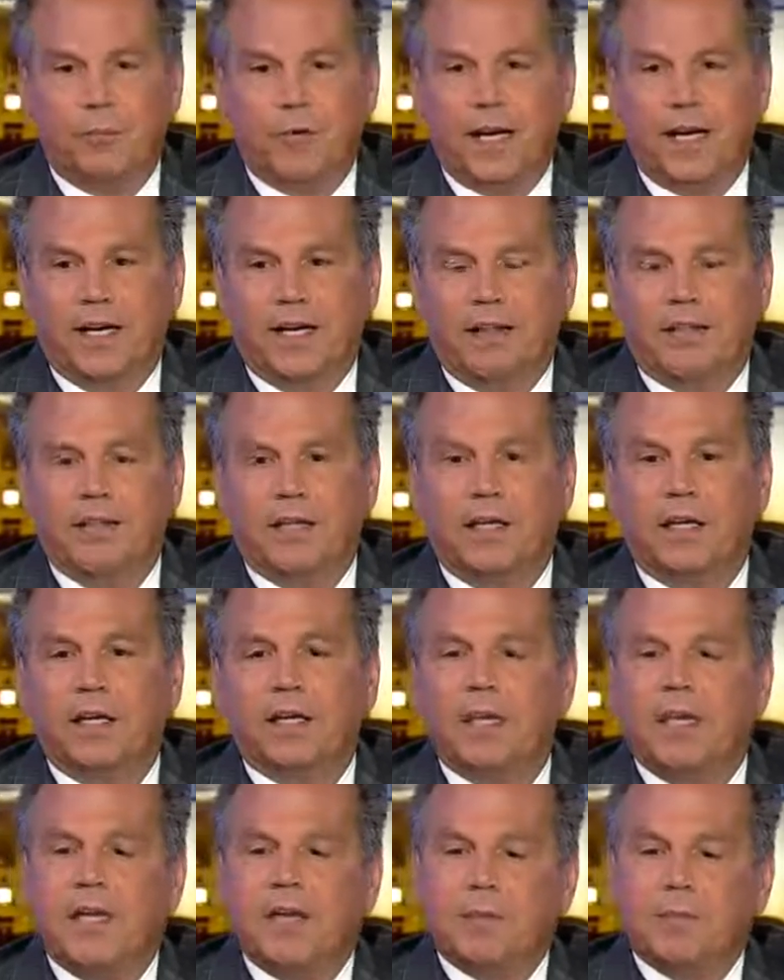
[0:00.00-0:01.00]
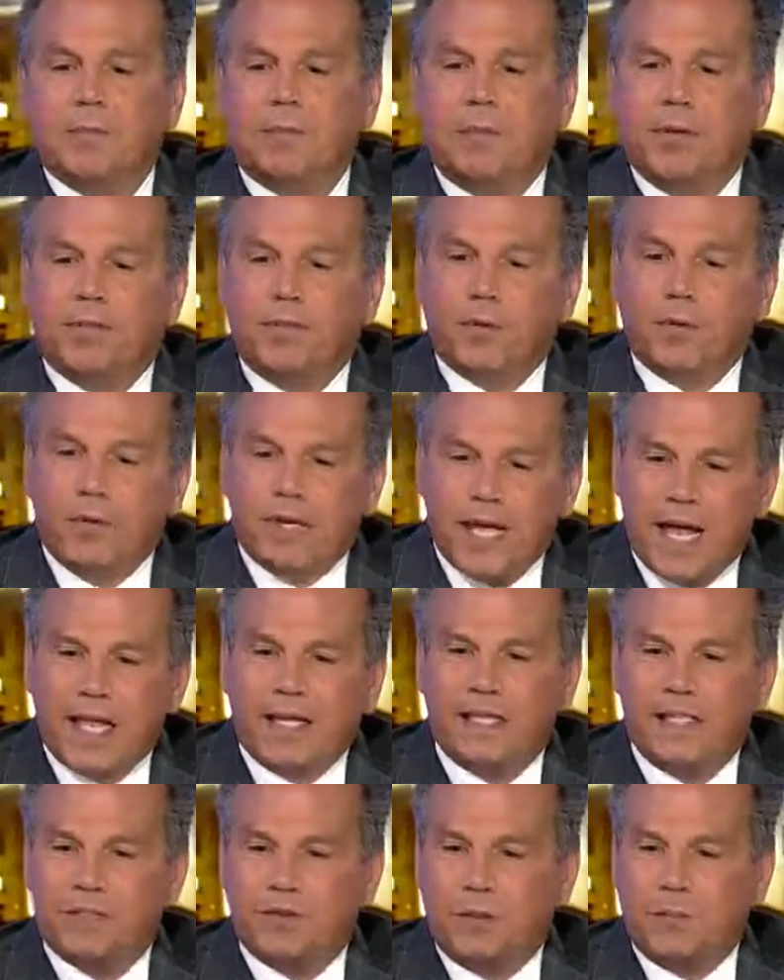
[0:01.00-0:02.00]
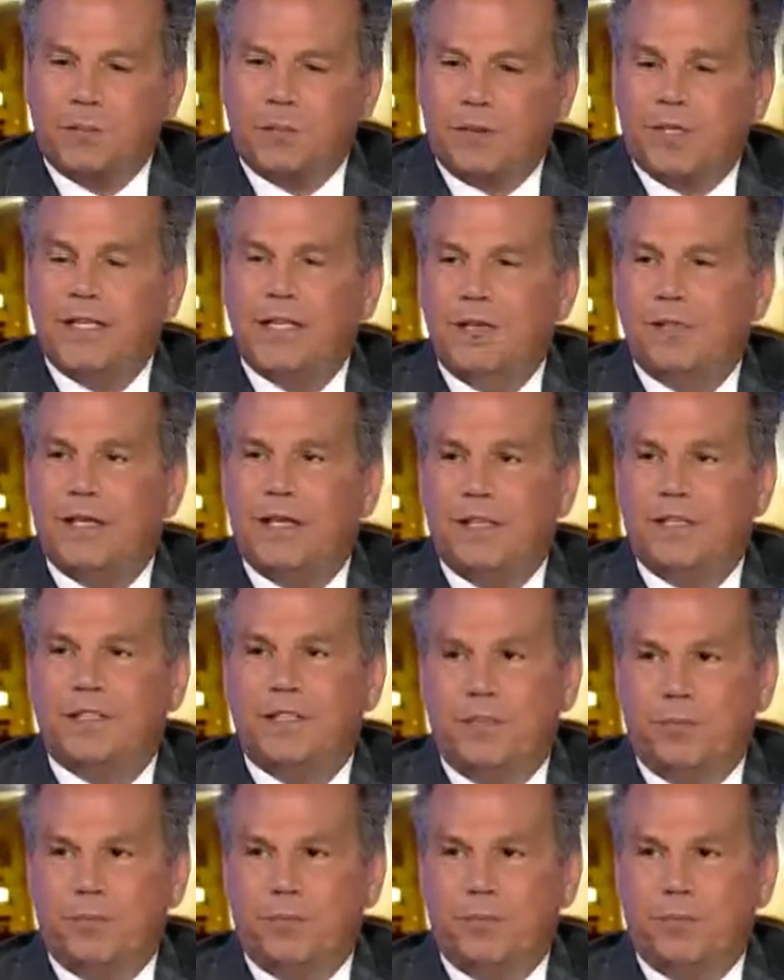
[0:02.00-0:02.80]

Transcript: Brian, I think. But the reality is the point he made is